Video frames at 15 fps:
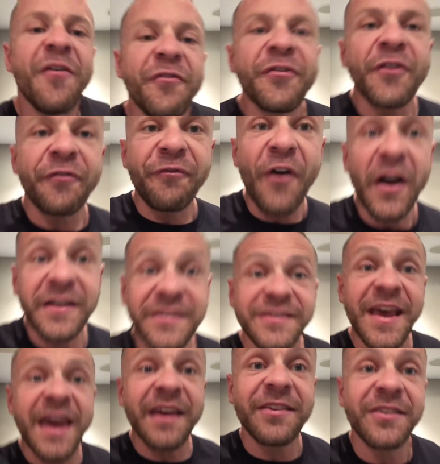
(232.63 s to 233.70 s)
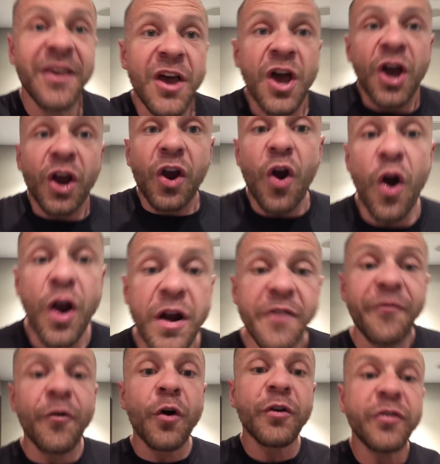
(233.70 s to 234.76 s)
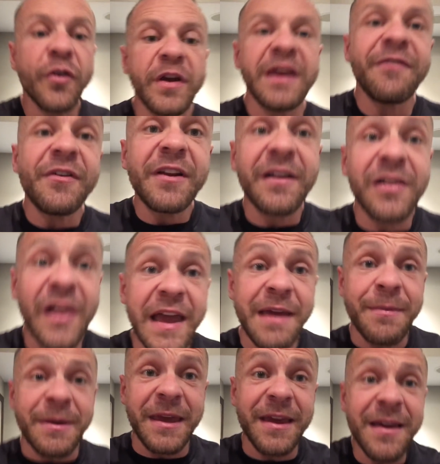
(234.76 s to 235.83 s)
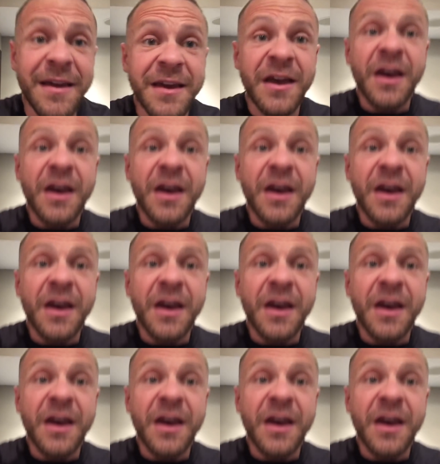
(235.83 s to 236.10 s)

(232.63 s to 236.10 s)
For fuck's sakes, carnivores are even claiming